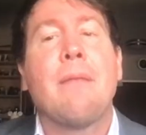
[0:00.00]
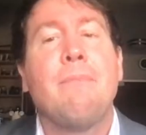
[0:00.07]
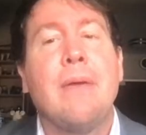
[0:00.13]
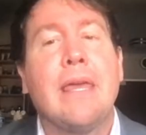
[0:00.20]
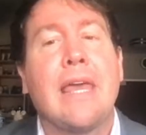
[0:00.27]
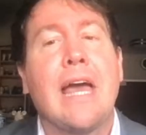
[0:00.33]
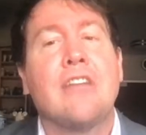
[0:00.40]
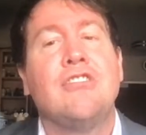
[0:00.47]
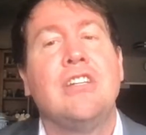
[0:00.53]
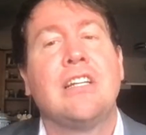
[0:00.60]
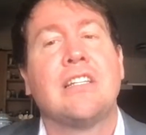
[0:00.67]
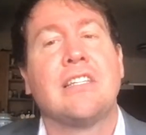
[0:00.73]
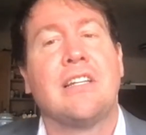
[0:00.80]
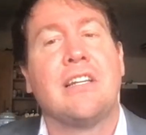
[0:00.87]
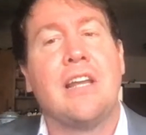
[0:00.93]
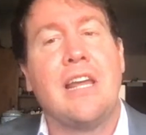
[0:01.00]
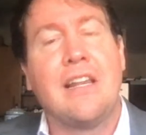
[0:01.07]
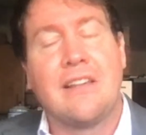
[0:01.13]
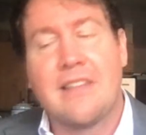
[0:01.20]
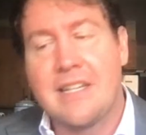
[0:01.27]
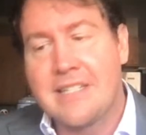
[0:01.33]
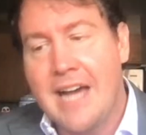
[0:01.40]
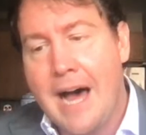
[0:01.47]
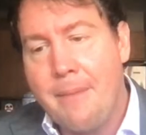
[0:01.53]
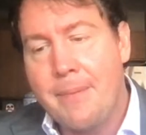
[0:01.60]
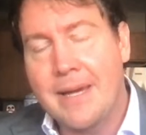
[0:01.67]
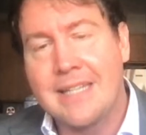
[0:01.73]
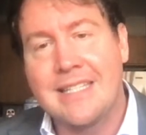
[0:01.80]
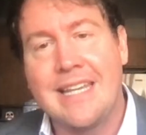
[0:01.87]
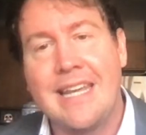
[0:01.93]
be catchy because the
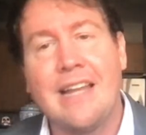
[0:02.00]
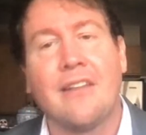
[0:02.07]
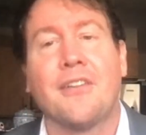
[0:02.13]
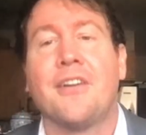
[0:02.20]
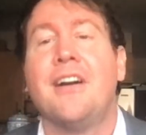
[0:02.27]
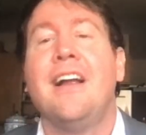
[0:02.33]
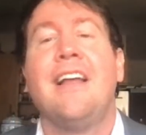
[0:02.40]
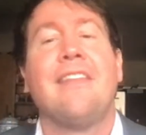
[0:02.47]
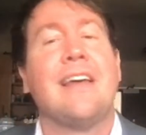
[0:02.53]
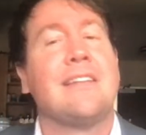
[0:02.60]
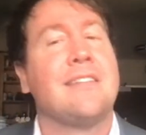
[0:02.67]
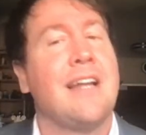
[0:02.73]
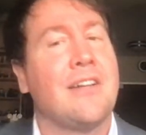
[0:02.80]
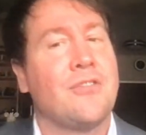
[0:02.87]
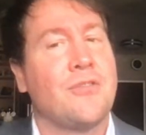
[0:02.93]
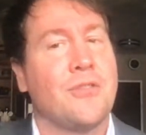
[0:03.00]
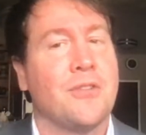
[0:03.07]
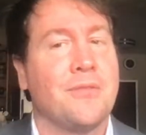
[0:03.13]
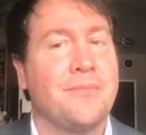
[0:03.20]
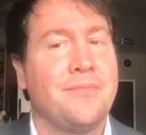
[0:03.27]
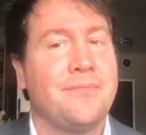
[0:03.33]
topic is Hitler, that's not true.